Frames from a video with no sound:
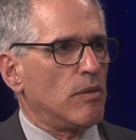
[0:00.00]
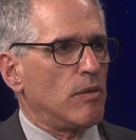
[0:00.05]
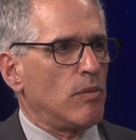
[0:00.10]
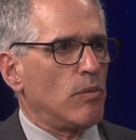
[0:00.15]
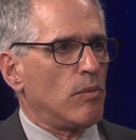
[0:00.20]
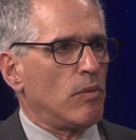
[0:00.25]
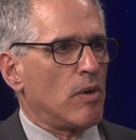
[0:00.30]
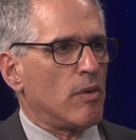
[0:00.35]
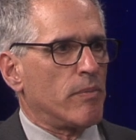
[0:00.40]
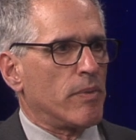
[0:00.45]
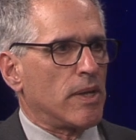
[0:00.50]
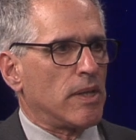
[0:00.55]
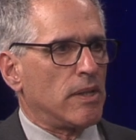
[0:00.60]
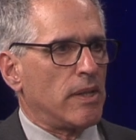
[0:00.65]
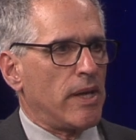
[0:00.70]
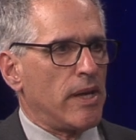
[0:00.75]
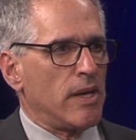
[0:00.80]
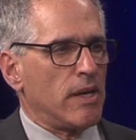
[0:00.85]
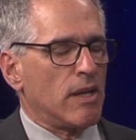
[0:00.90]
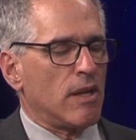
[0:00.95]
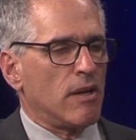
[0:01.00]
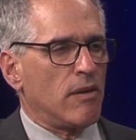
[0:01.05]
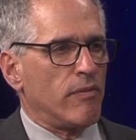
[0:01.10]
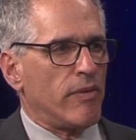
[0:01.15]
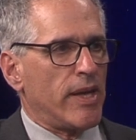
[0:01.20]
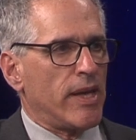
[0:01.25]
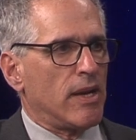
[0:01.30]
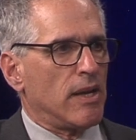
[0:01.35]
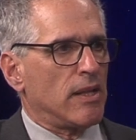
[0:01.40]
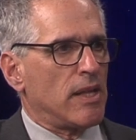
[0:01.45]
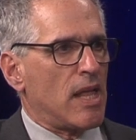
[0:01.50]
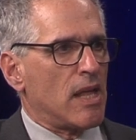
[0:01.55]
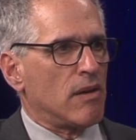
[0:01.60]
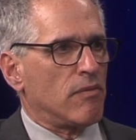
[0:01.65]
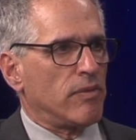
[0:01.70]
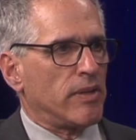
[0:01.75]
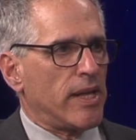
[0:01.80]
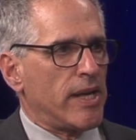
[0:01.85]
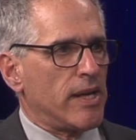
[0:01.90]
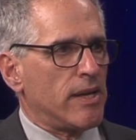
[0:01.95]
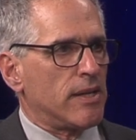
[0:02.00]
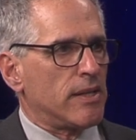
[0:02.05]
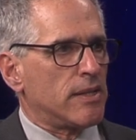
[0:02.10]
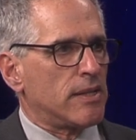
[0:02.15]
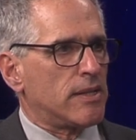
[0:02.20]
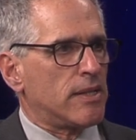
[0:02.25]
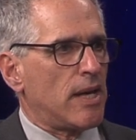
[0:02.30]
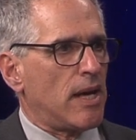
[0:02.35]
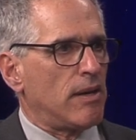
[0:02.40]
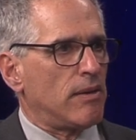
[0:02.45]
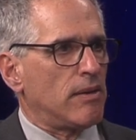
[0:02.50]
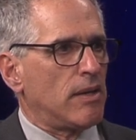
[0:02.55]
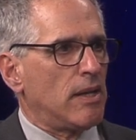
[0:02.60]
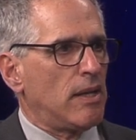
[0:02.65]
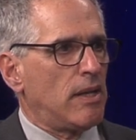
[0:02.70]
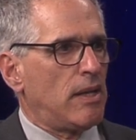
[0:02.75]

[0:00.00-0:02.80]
where McLean conveyed a lot of land to the town.